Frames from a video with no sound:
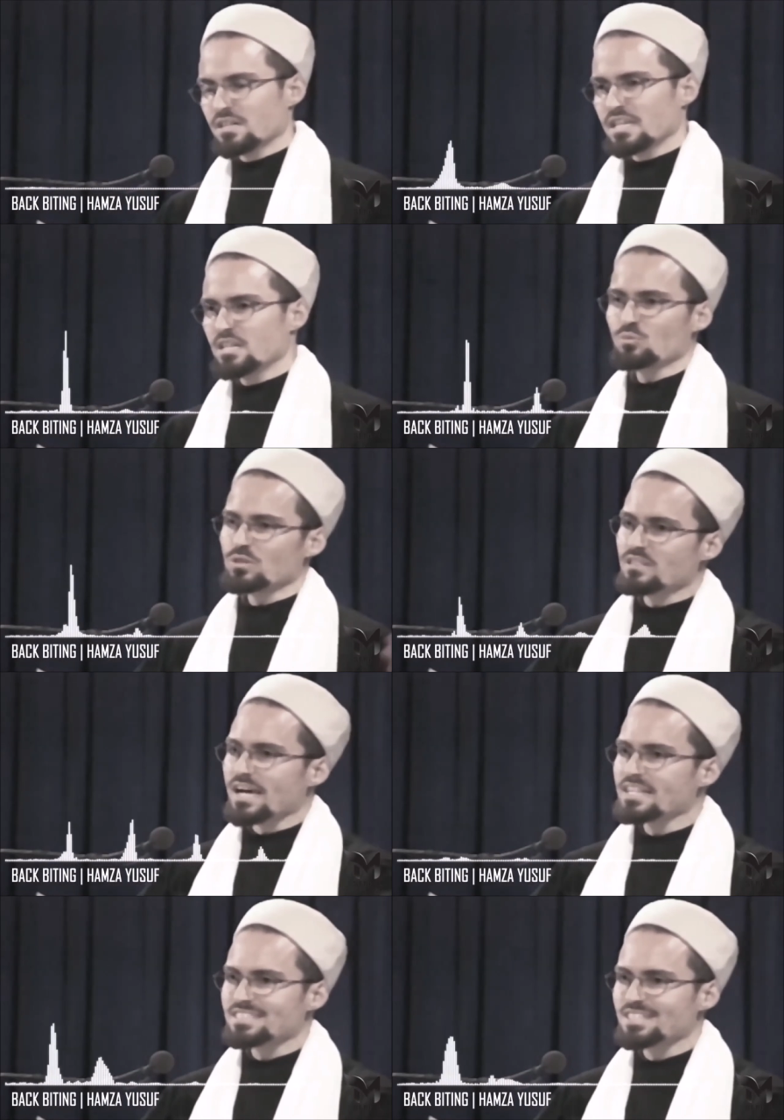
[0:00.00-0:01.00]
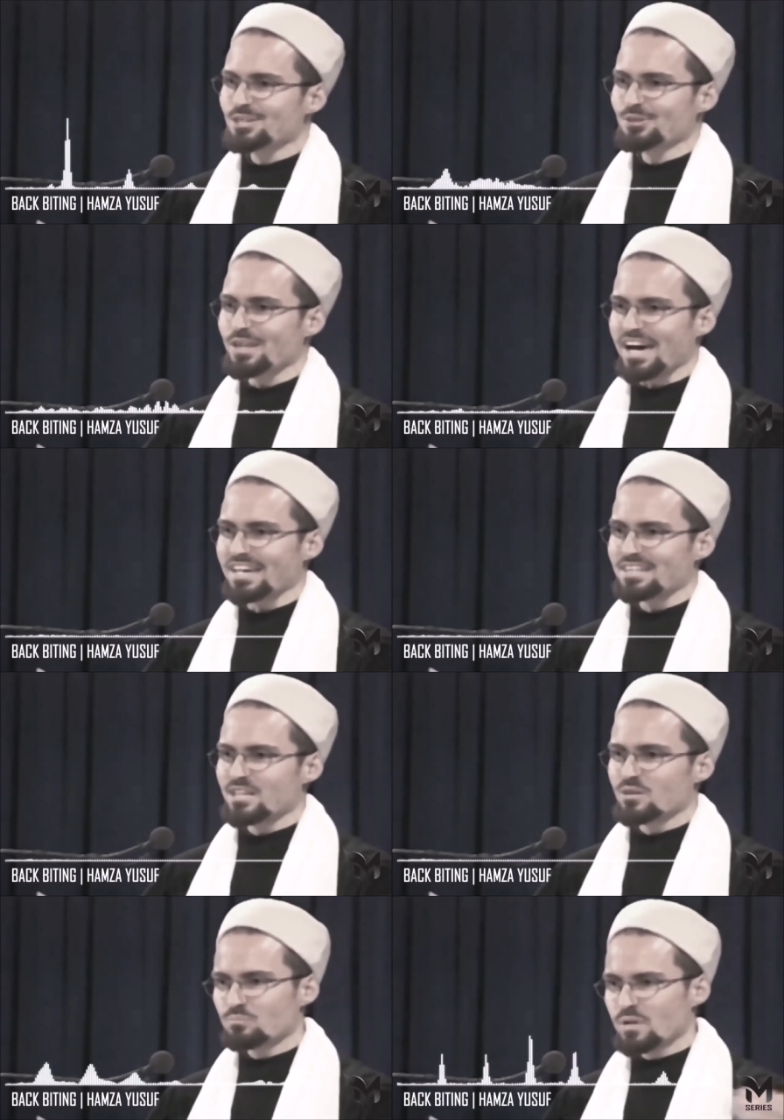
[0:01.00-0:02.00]
He wouldn't like to hear that,
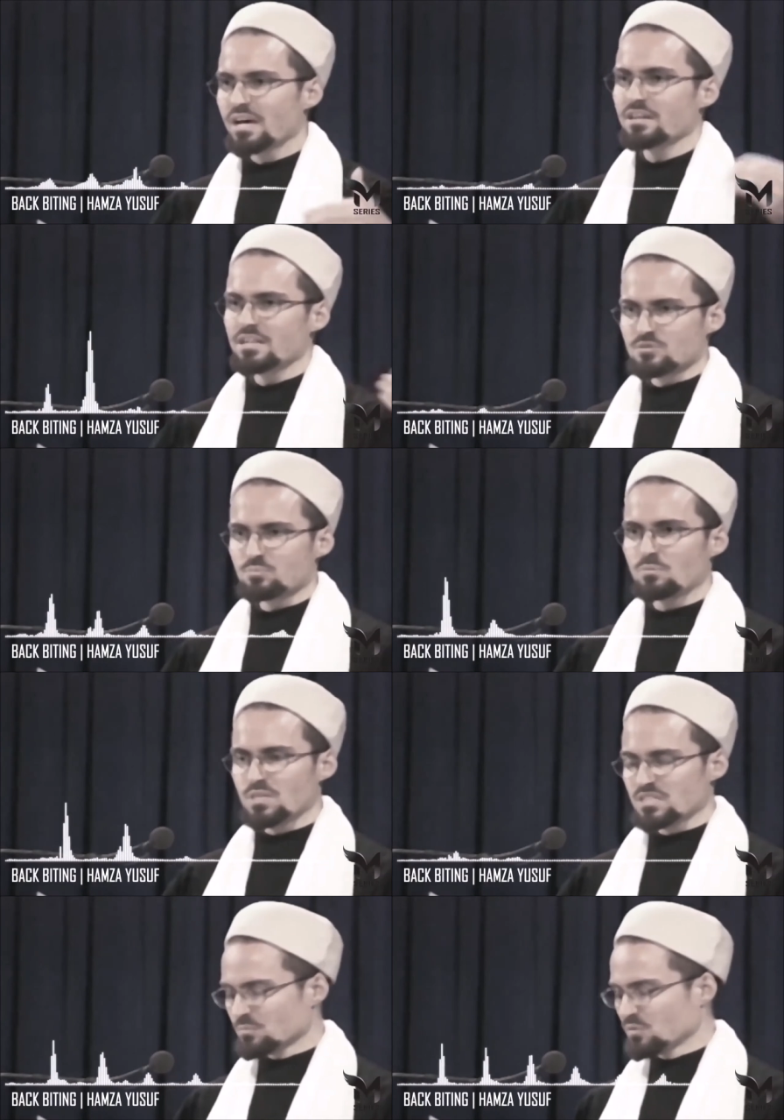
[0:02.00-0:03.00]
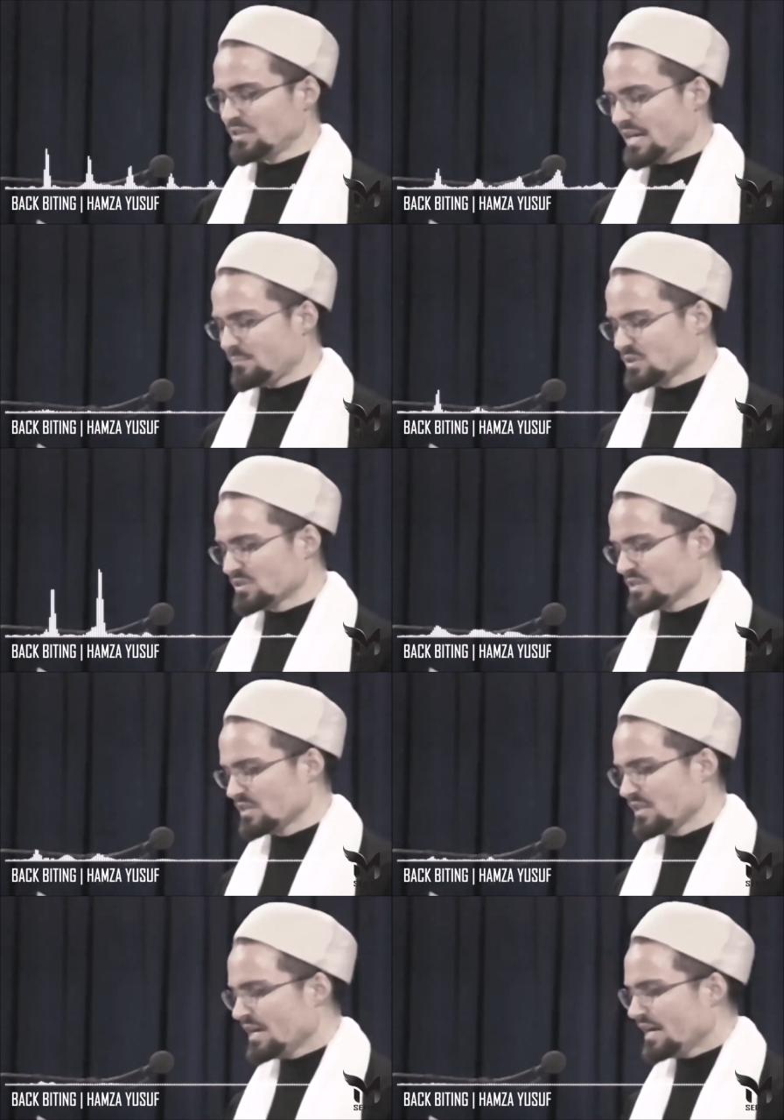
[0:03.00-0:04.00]
but it's permissible in that
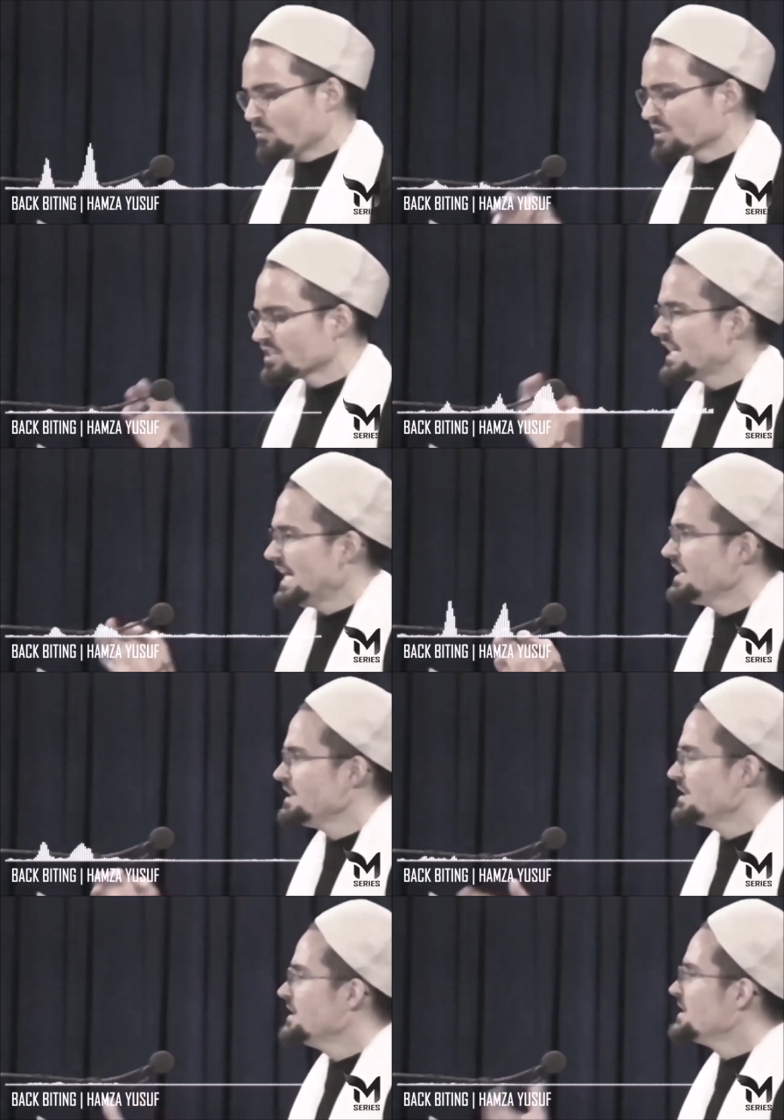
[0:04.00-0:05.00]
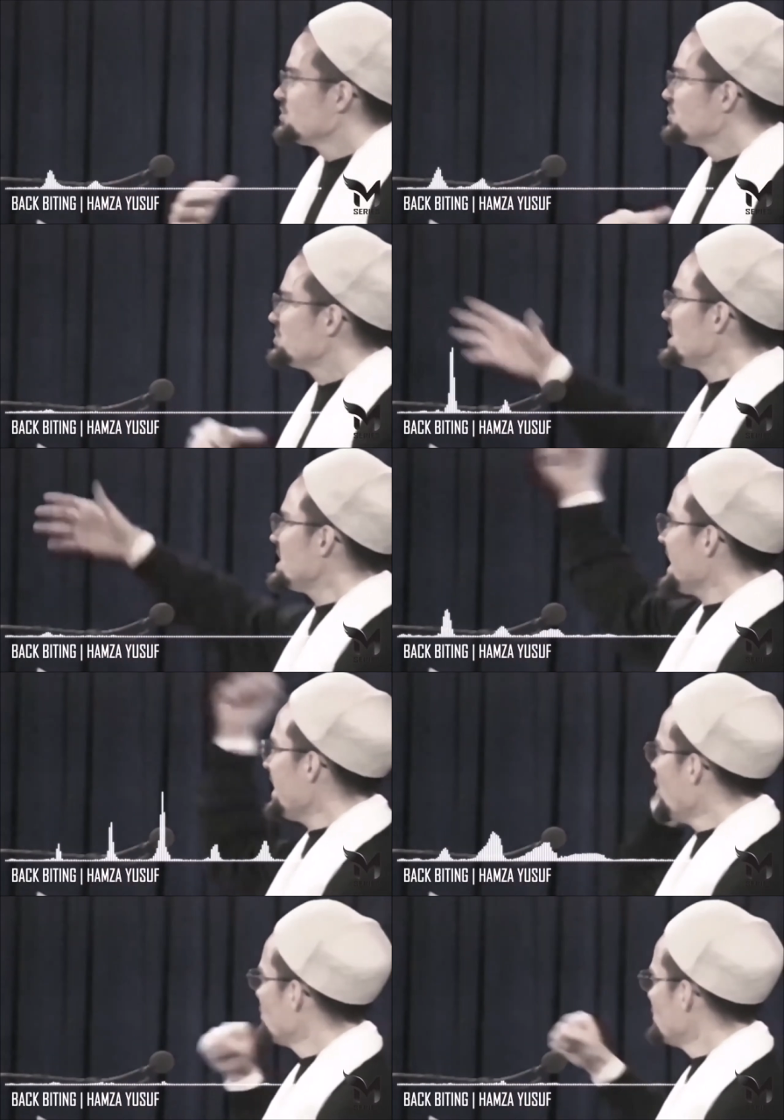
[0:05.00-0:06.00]
position. Wasta'in, to seek
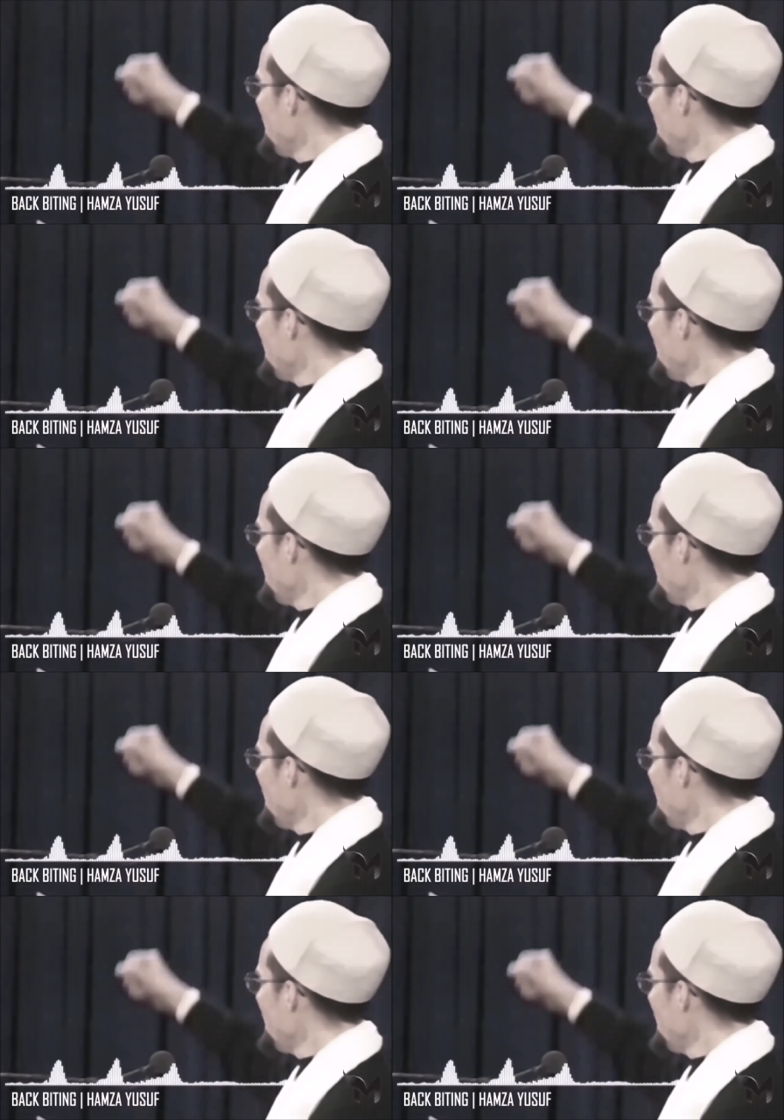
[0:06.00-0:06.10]
help.